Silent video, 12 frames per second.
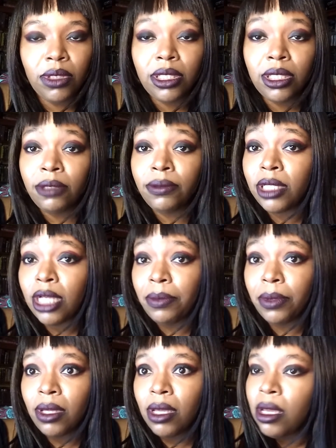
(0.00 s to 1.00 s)
That's a different
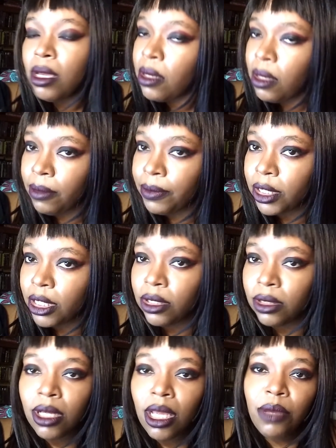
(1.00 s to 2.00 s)
type of
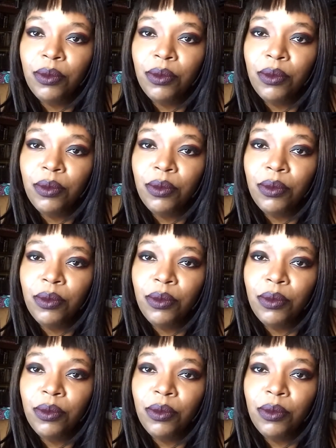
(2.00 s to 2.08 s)
conversation